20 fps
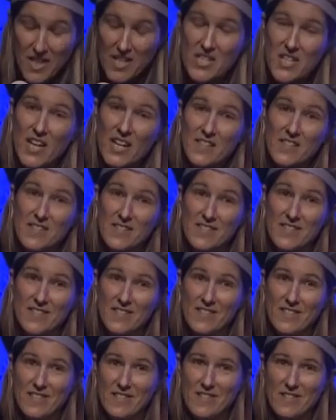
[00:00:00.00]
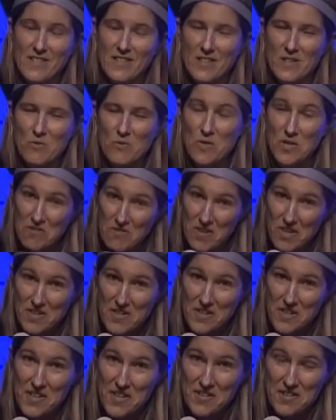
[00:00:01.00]
chances, when you follow
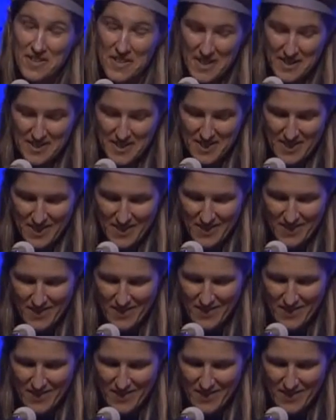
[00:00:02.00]
your curiosity,